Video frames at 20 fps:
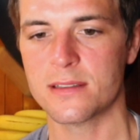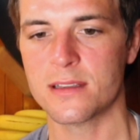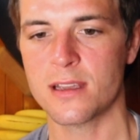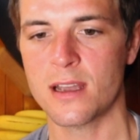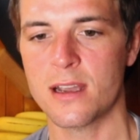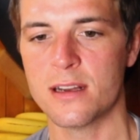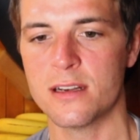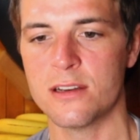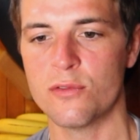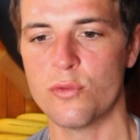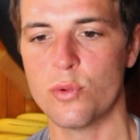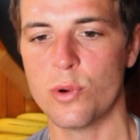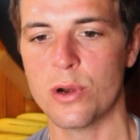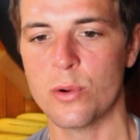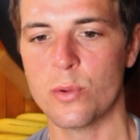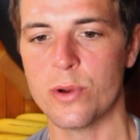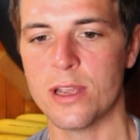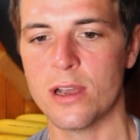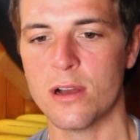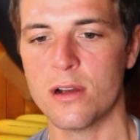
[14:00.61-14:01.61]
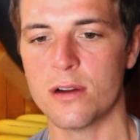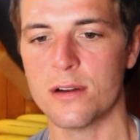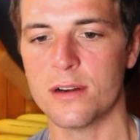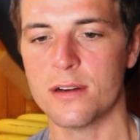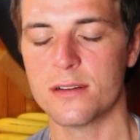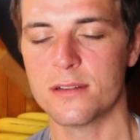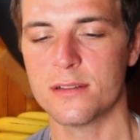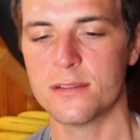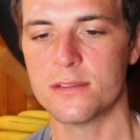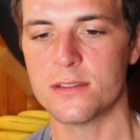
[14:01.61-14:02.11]
kind of where we
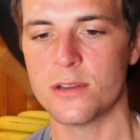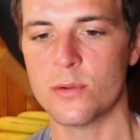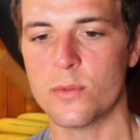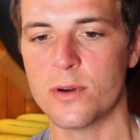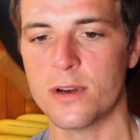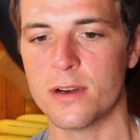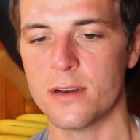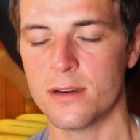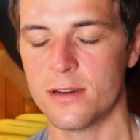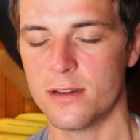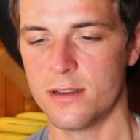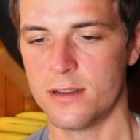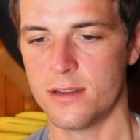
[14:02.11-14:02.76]
are, somewhere